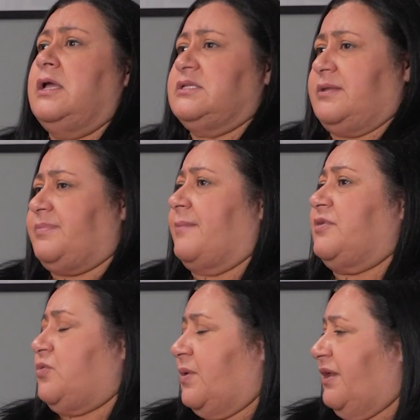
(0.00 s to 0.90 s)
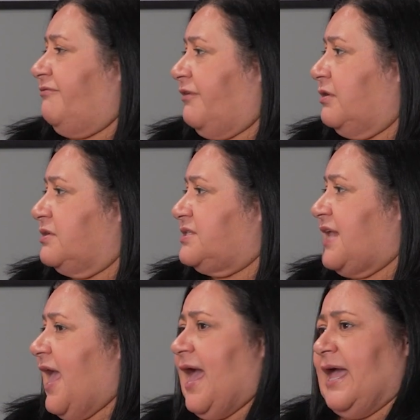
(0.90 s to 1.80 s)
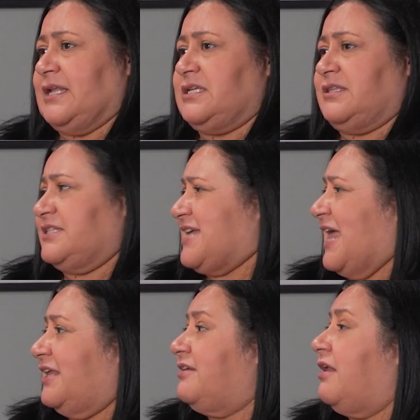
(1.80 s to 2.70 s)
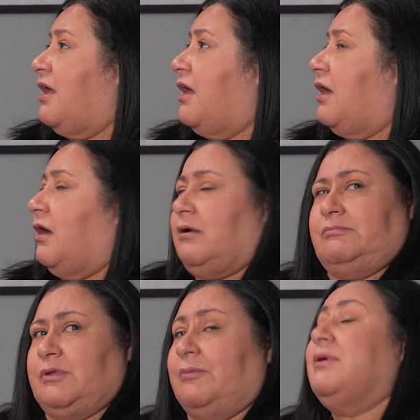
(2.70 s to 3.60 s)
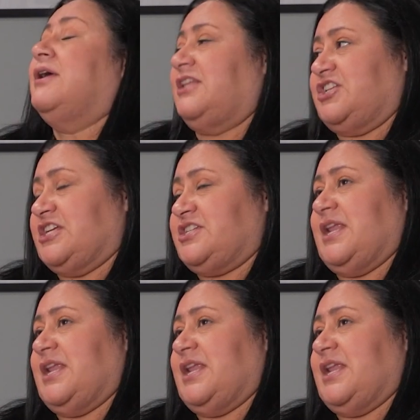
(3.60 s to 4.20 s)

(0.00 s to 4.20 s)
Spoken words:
September 21st at the to change